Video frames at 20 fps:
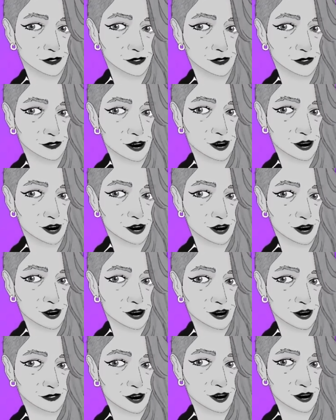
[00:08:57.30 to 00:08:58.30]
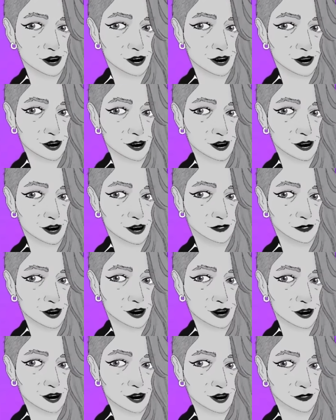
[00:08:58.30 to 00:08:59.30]
and they'll bring it
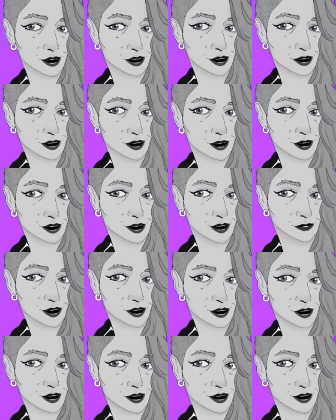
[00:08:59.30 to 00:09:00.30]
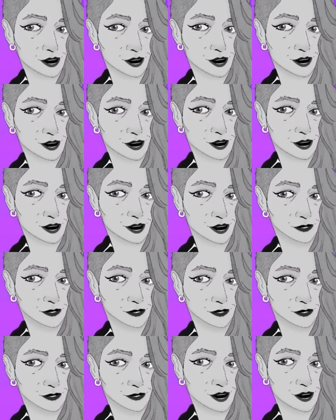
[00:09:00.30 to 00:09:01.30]
over for me even if it wasn't on my list,
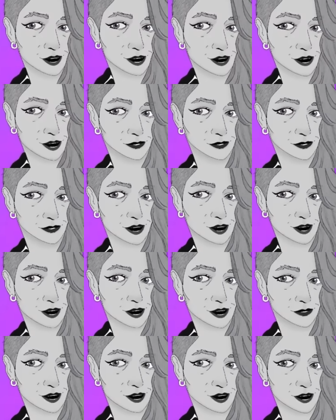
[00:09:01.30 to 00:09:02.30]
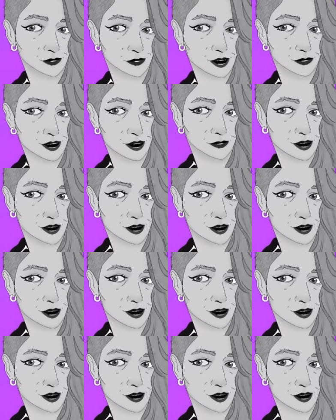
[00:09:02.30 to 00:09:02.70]
which is, look at this